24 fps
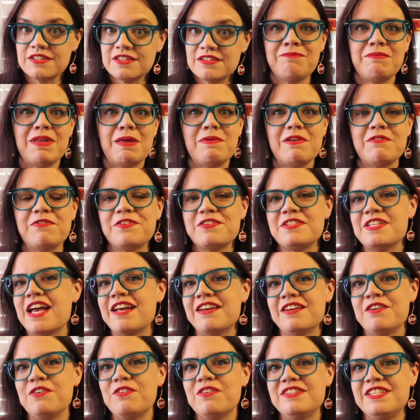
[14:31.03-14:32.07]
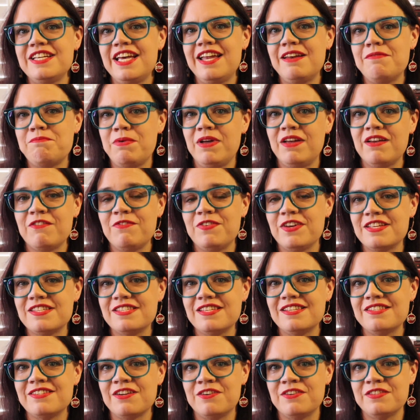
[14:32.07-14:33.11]
And maybe for technical debt, bug
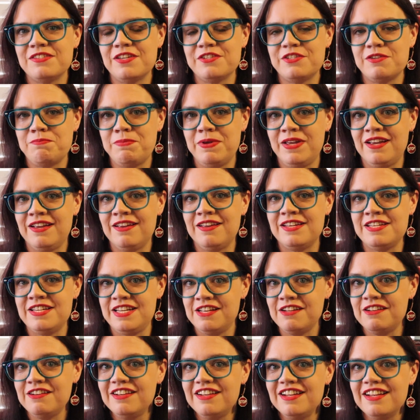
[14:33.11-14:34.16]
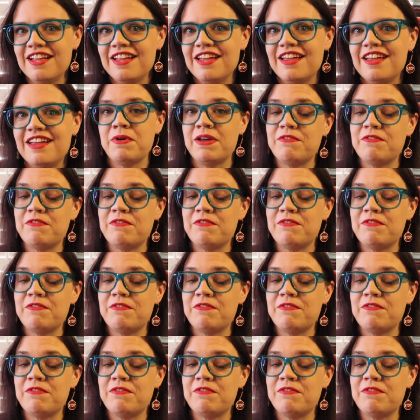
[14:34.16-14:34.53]
fixes aren't such a big deal,